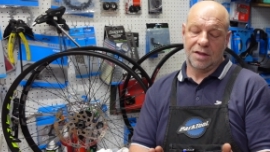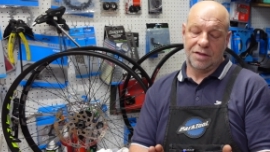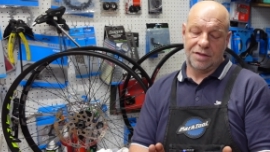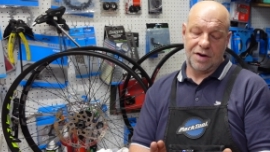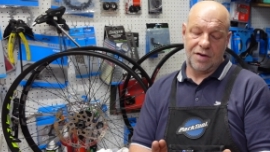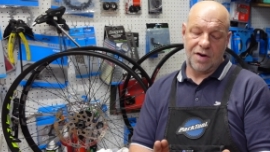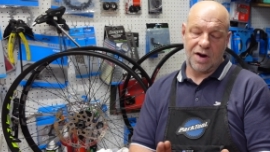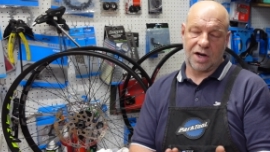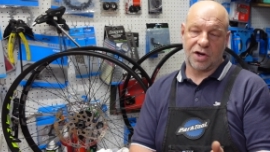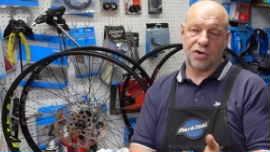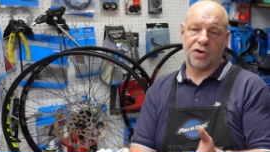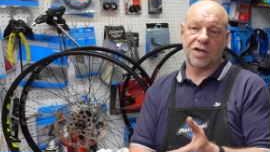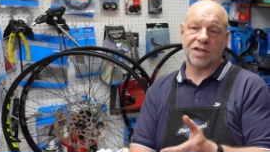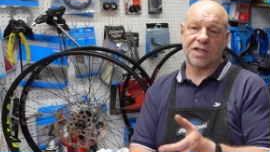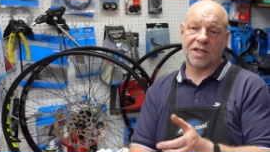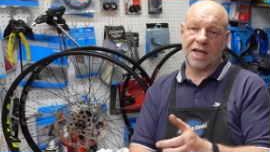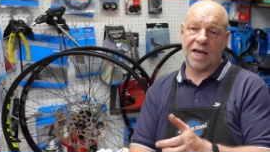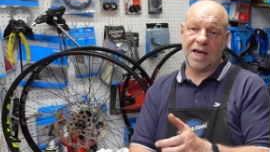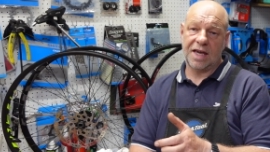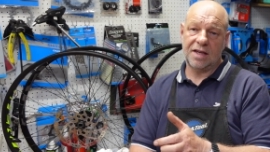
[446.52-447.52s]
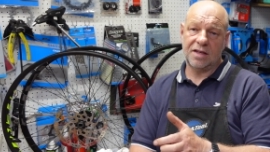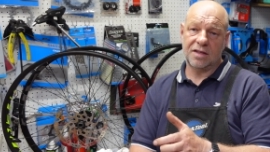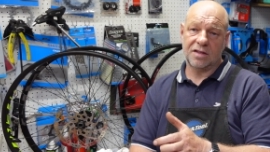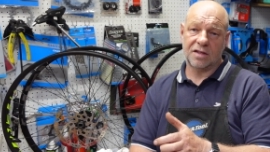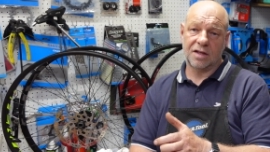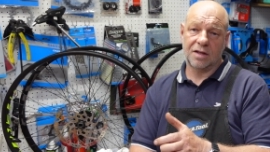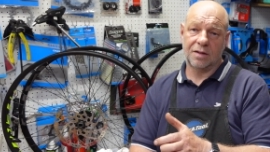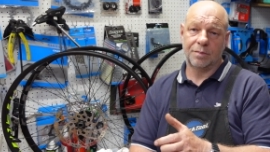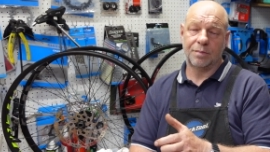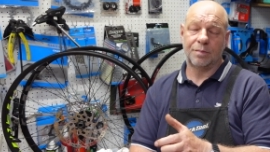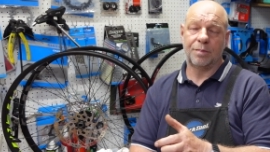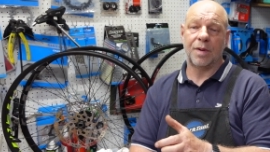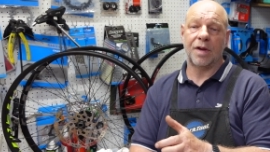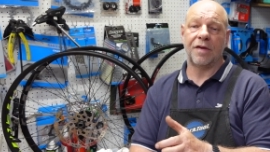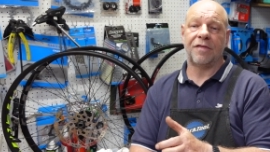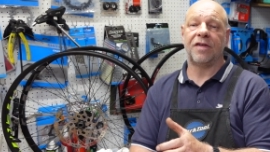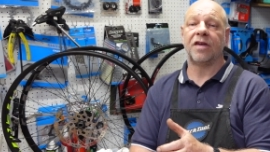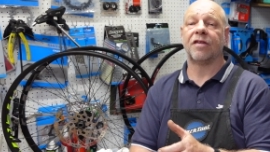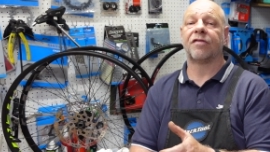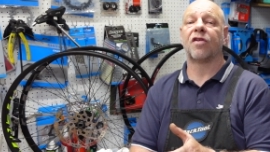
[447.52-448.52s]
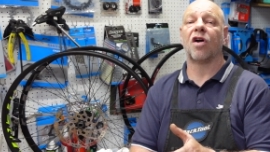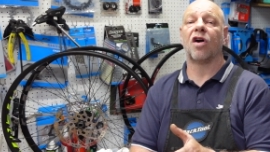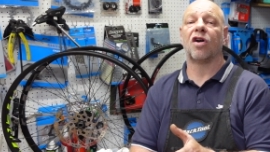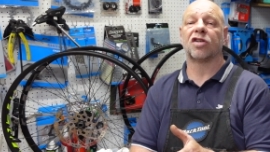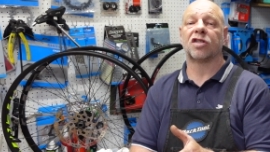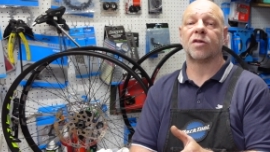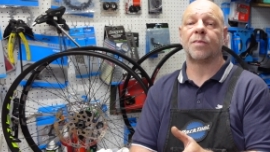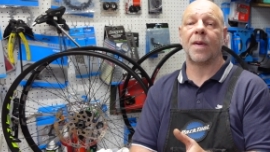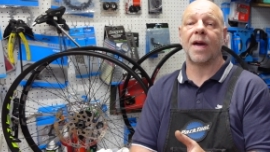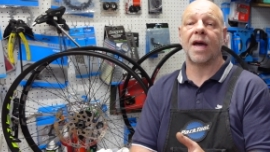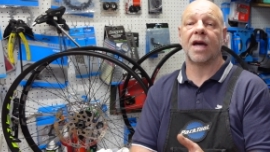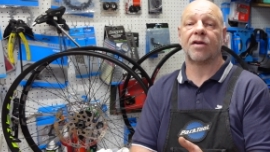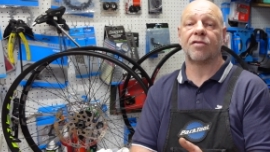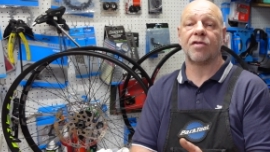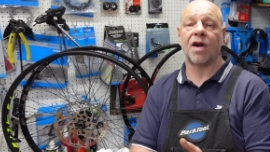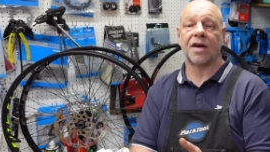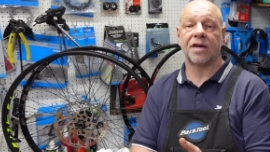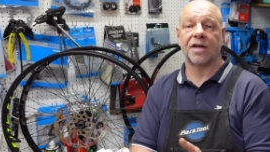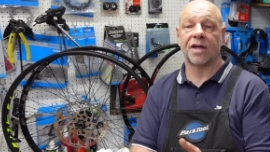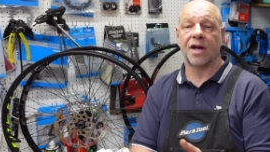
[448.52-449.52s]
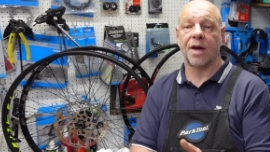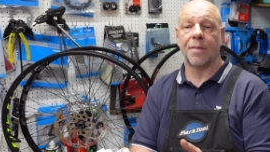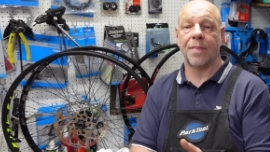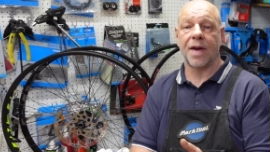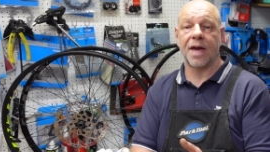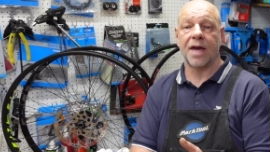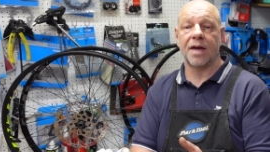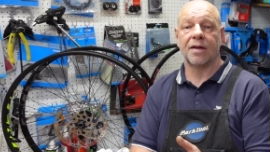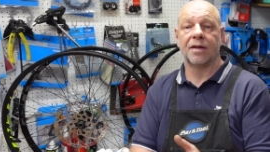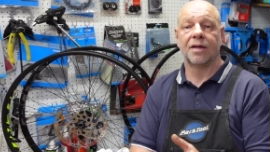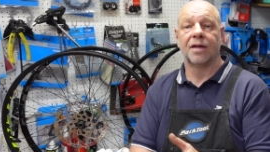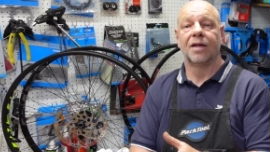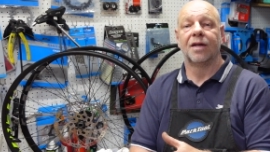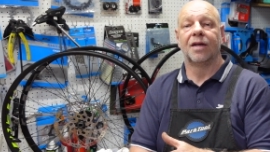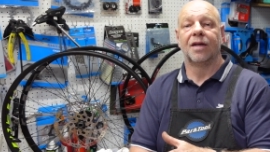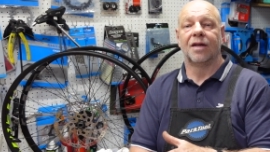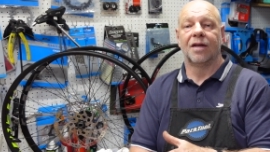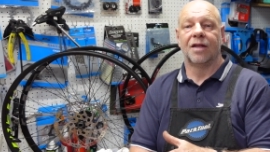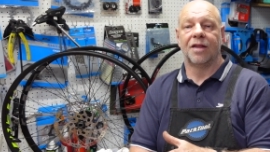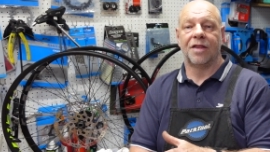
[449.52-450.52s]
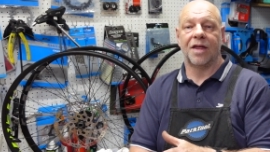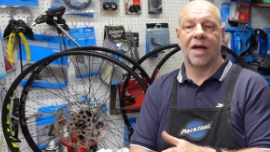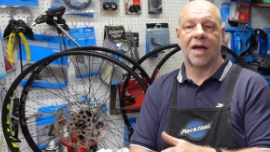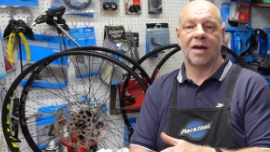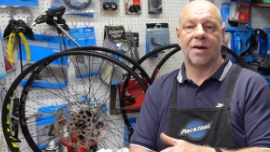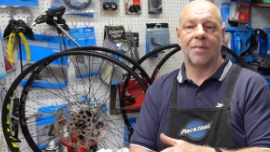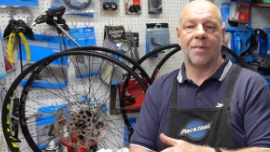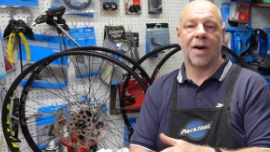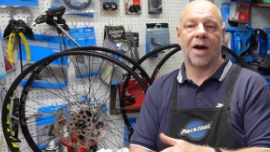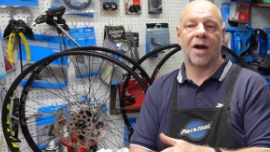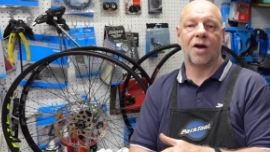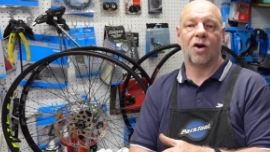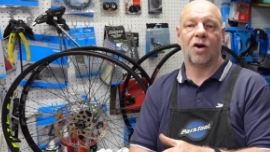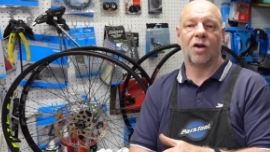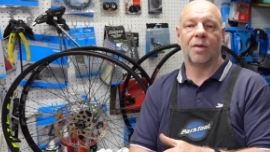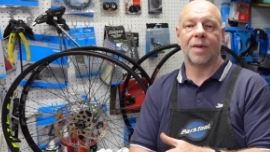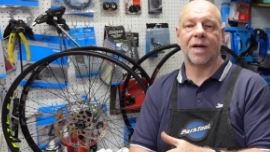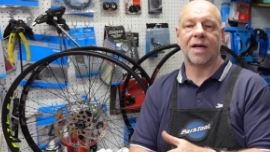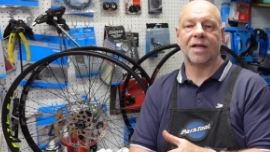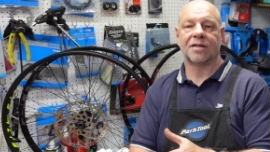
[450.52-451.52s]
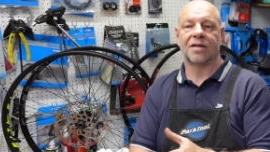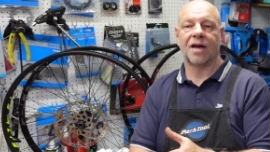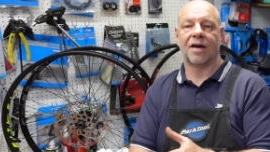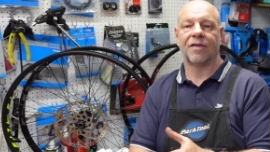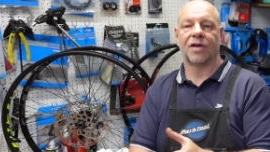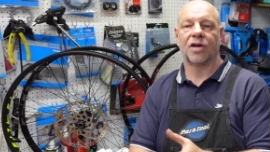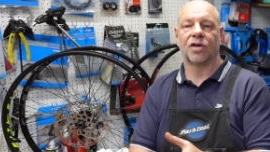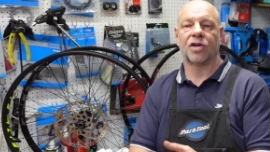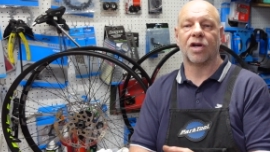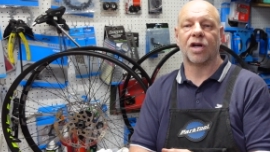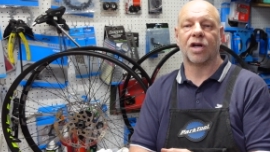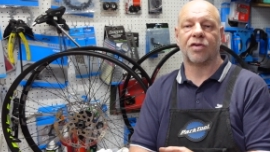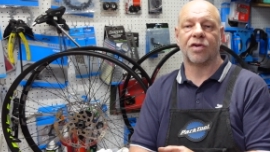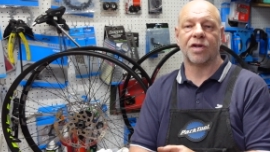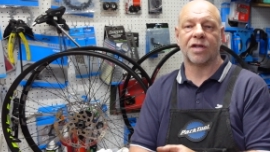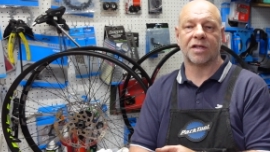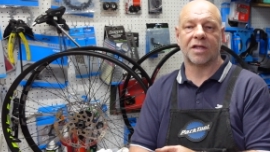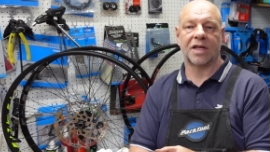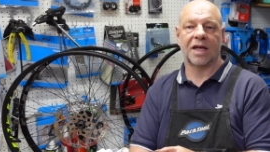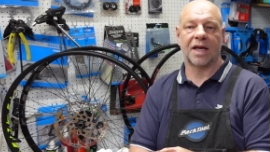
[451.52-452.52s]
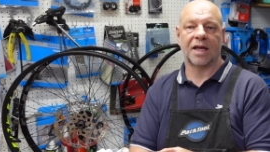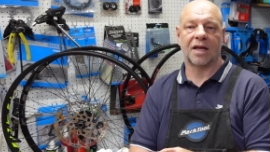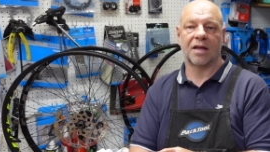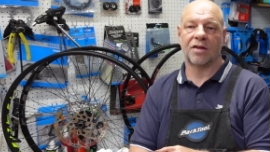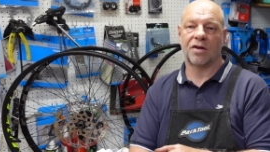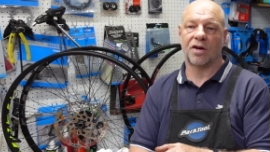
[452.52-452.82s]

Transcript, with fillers: There are Chris Kings. If you've got a spare grand and a bit, then by all means have a look at Chris King.